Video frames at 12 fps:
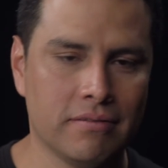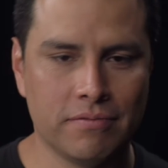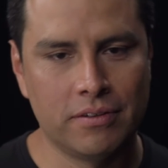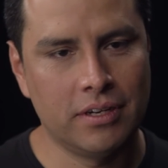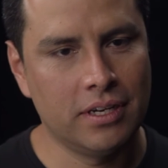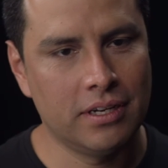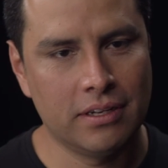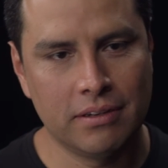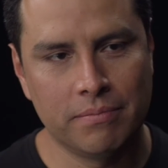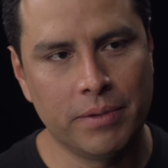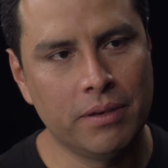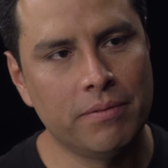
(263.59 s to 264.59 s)
for
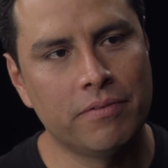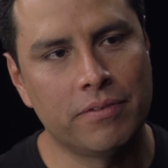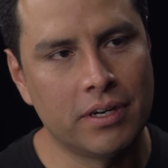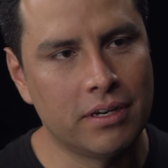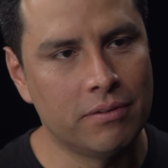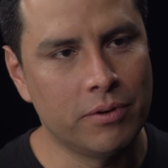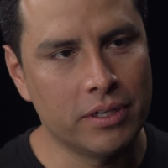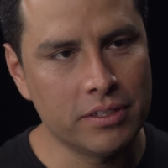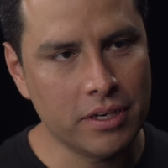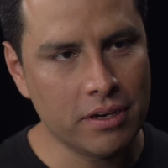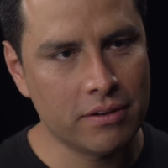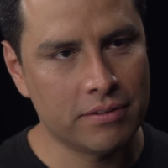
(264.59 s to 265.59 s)
a, maybe for a one
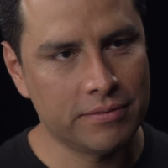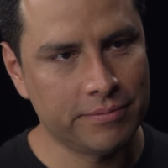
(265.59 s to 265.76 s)
year